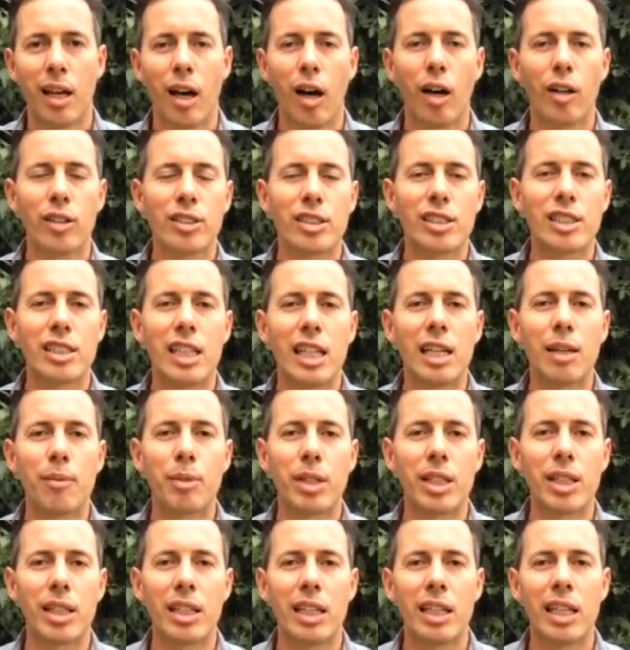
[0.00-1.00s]
On
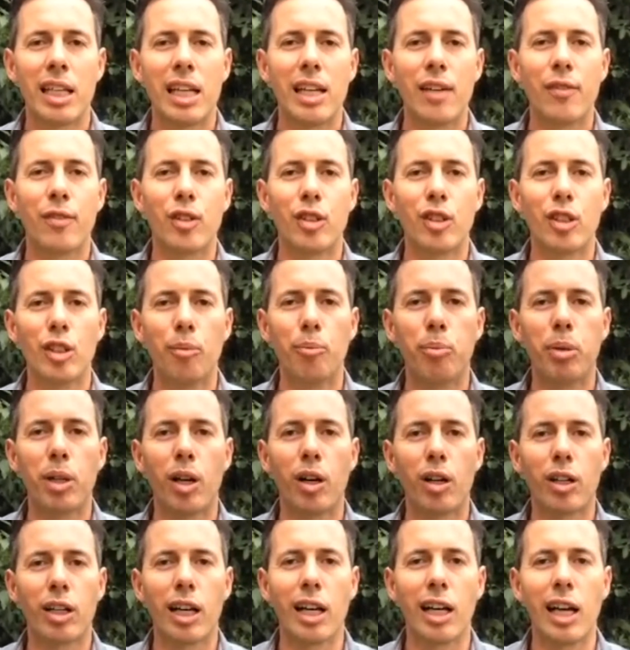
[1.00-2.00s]
Steemit, if you're a
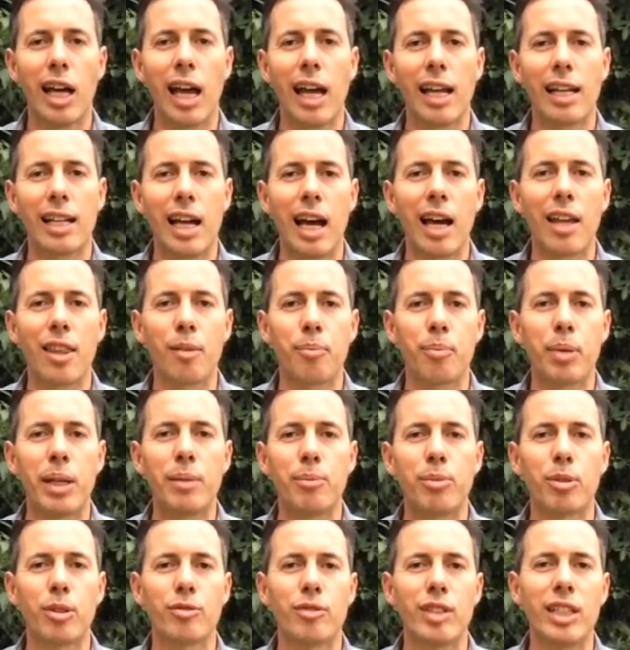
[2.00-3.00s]
blogger and other
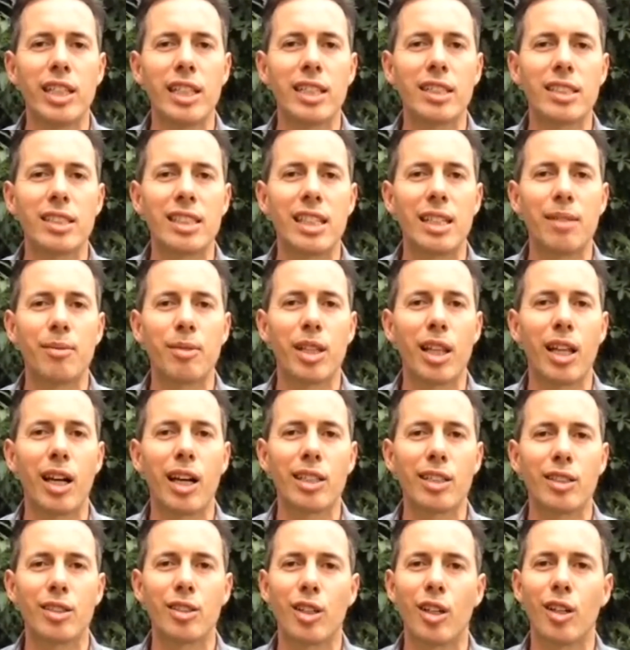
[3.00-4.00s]
people reading Steemit
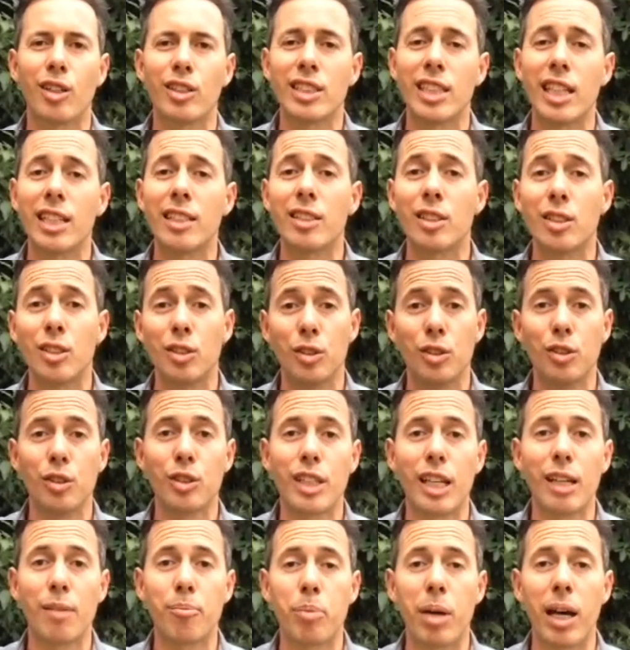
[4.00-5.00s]
like your content, you
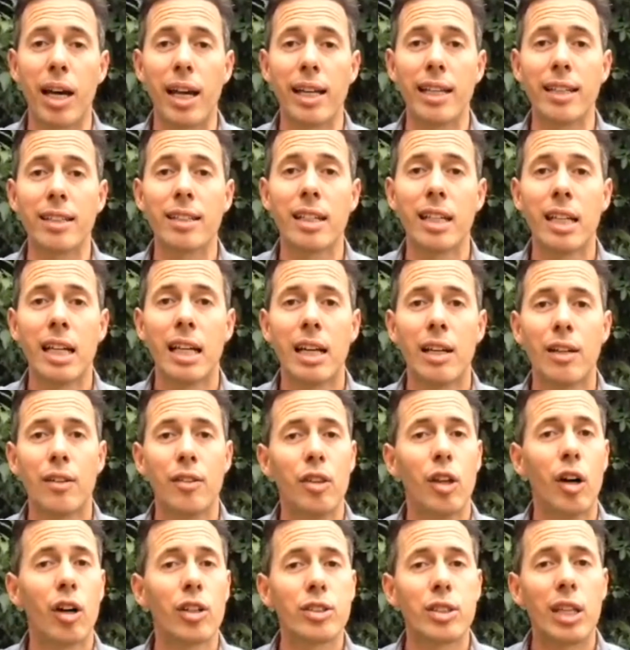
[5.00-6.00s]
get paid.
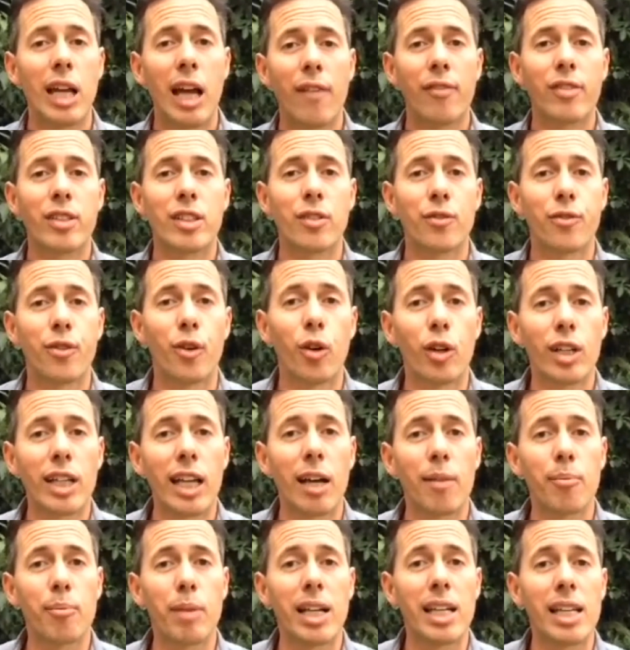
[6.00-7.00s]
Not having to fork
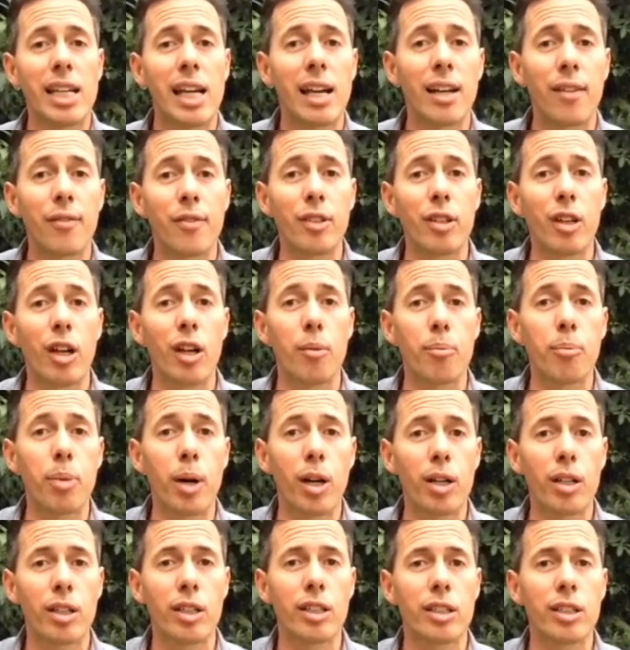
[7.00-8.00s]
out money out of your own
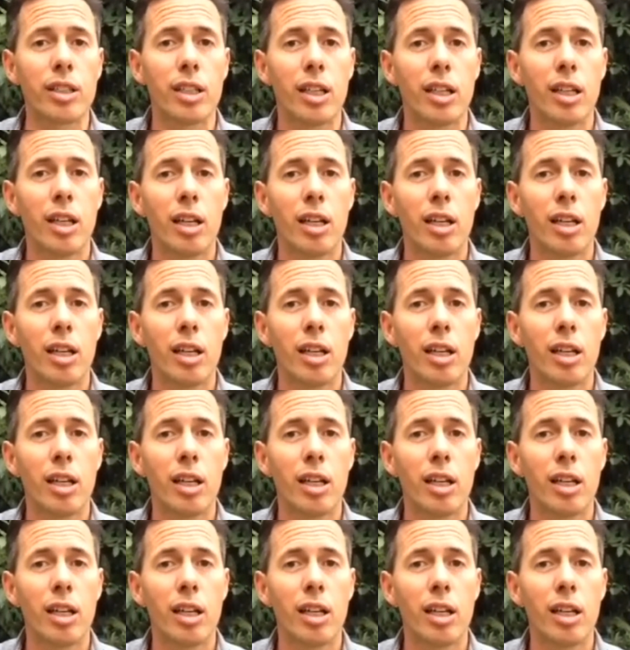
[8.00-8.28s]
pocket,